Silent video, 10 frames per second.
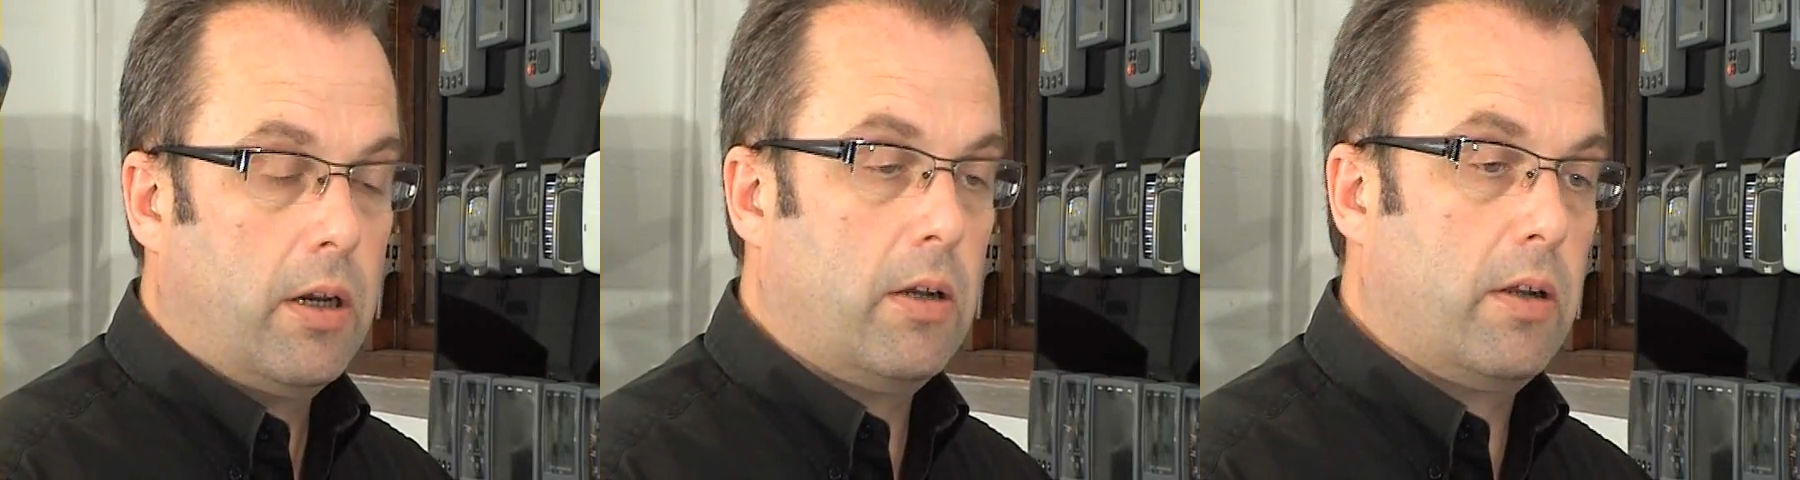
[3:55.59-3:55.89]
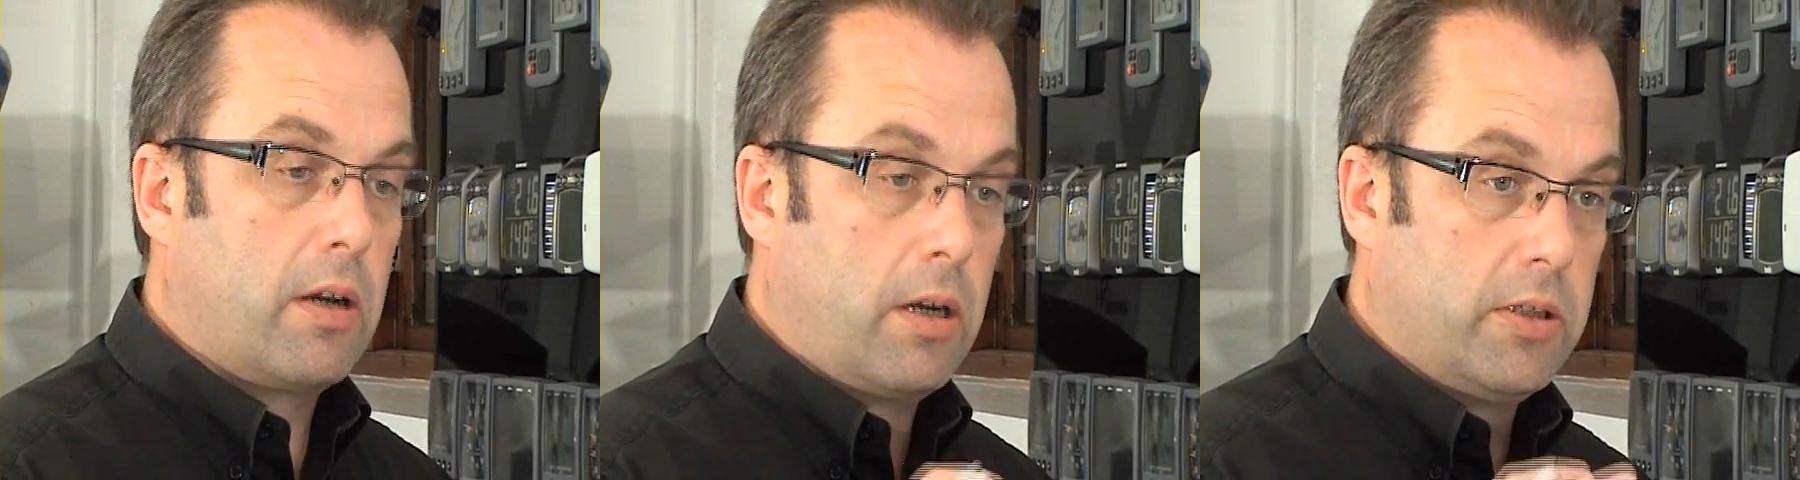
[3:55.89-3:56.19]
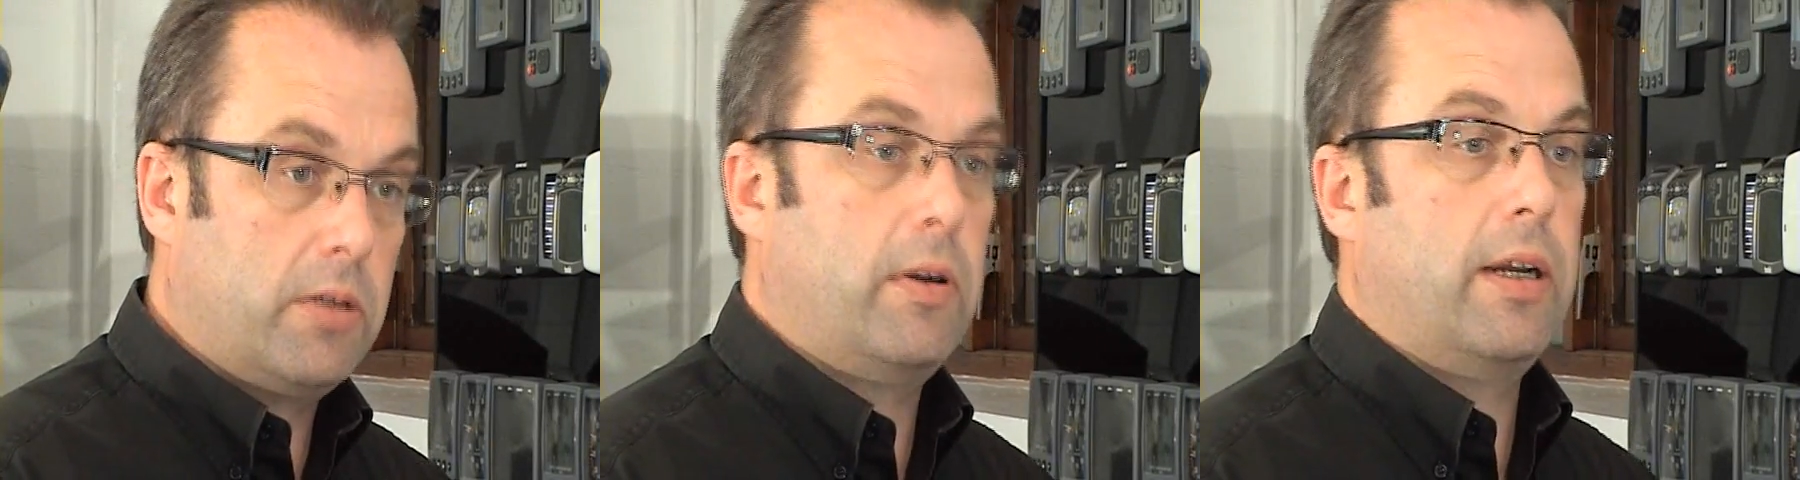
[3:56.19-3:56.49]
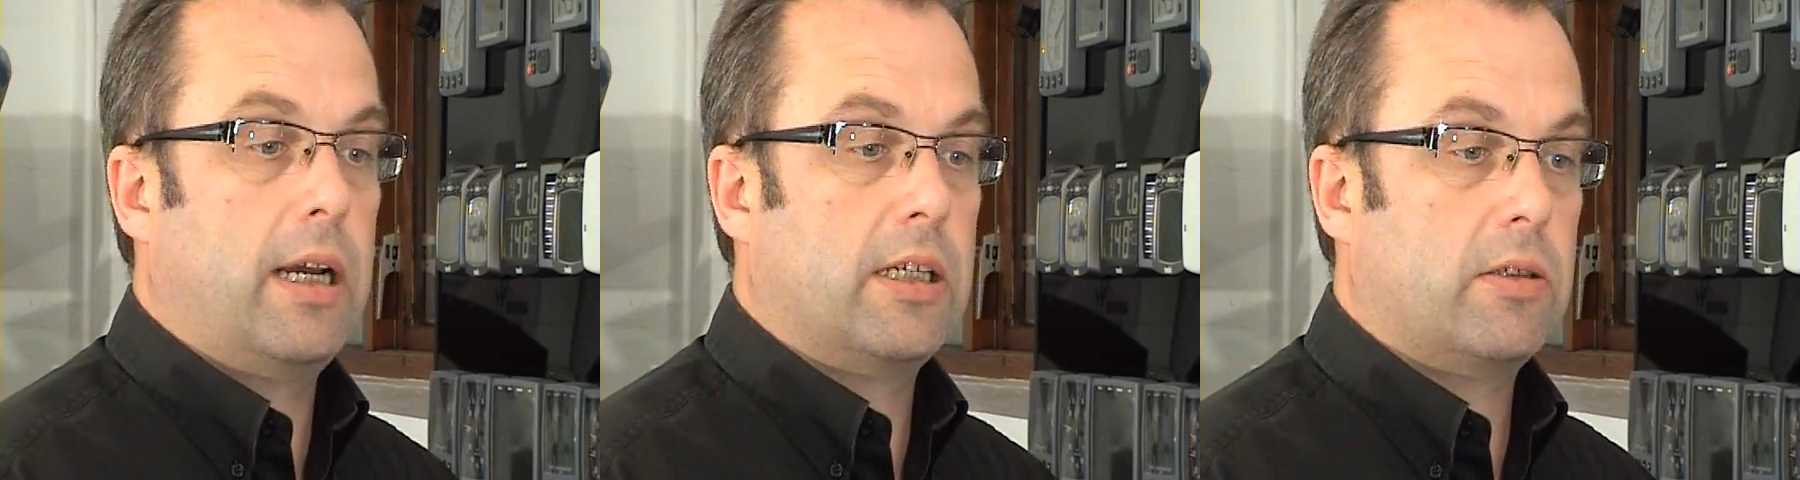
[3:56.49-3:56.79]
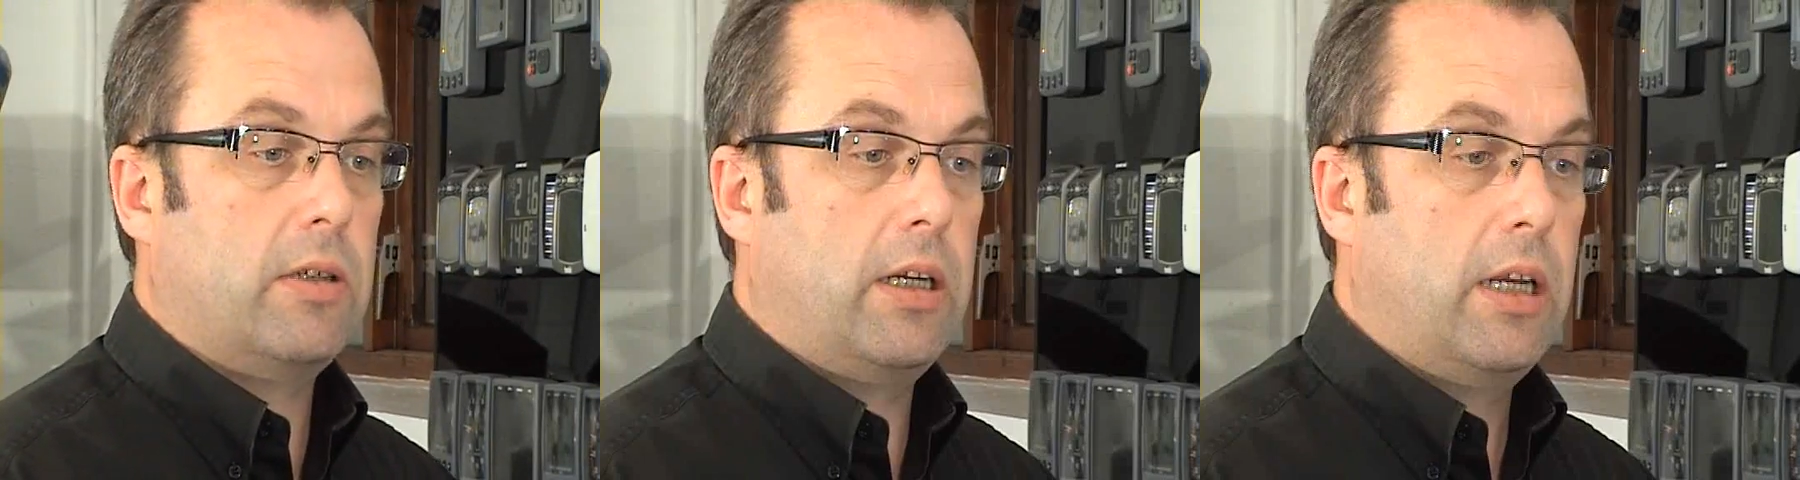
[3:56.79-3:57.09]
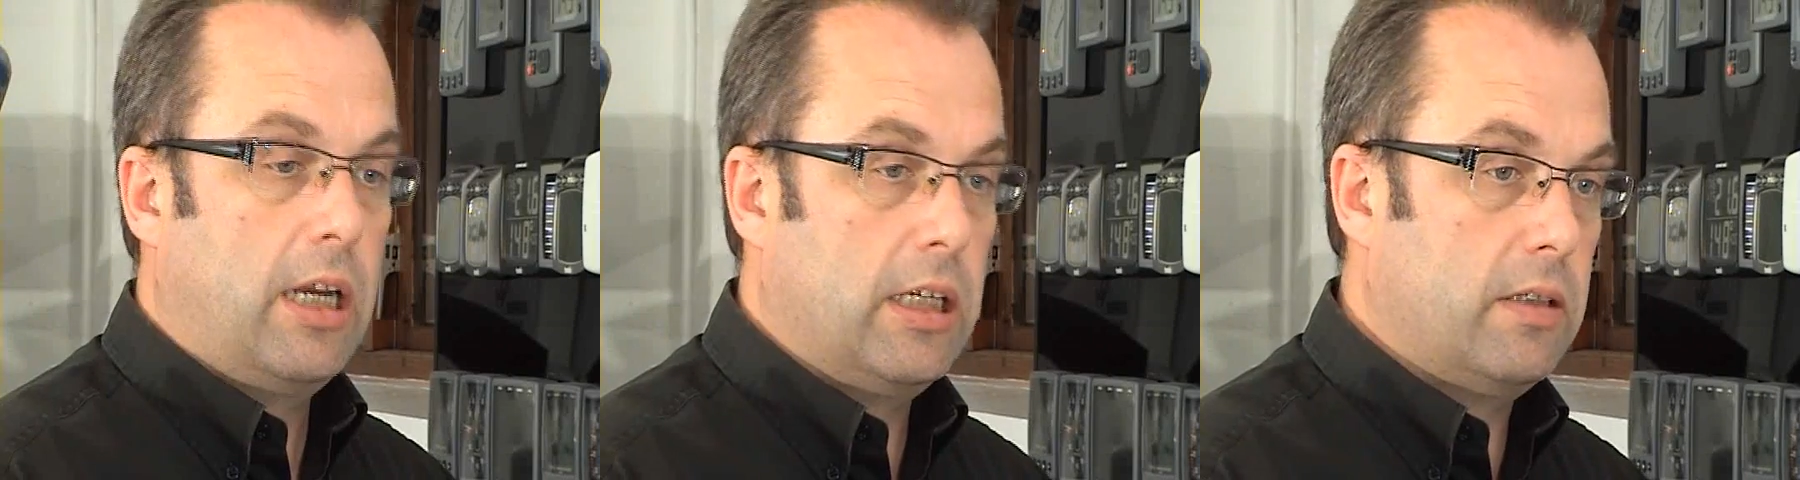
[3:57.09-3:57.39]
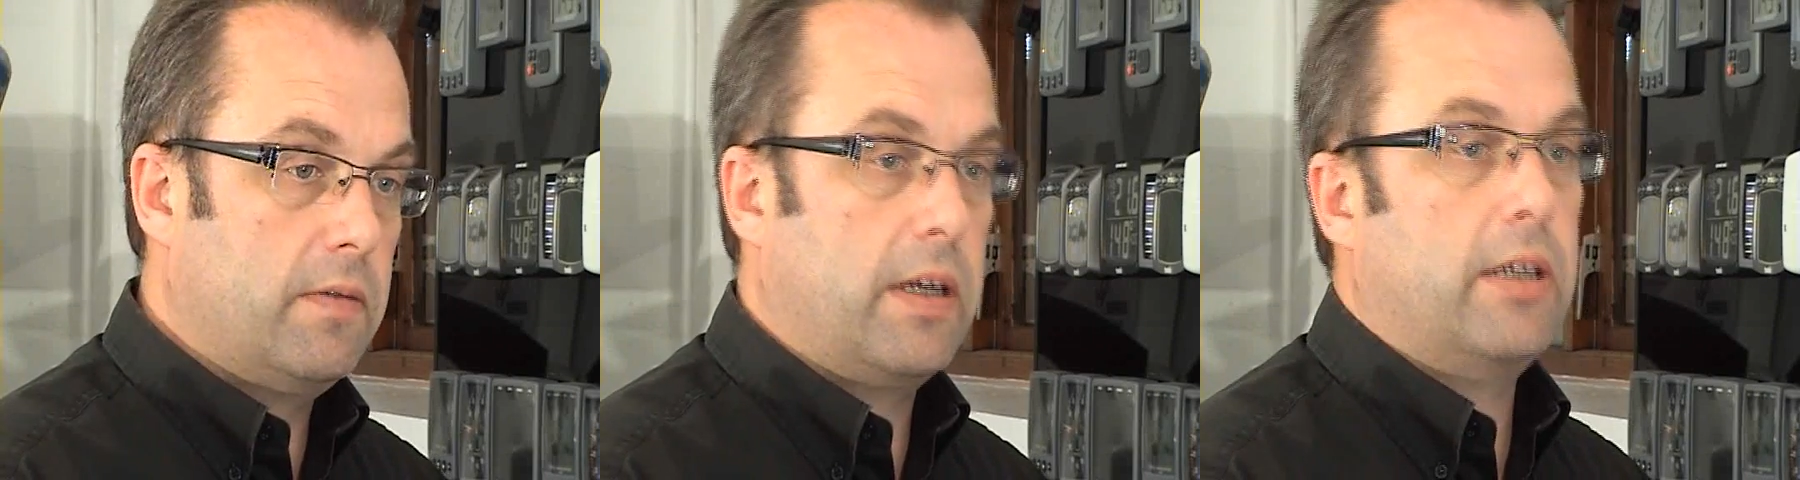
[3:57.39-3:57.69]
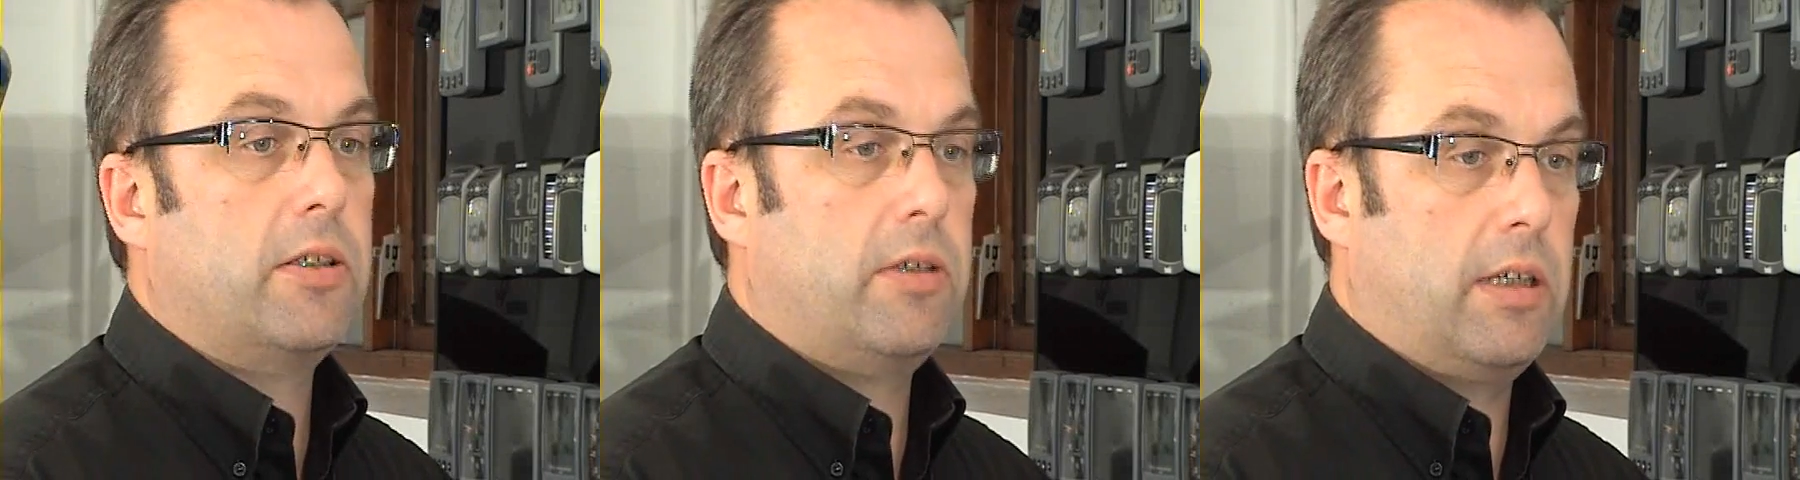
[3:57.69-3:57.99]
on a cluttered radar screen, it is very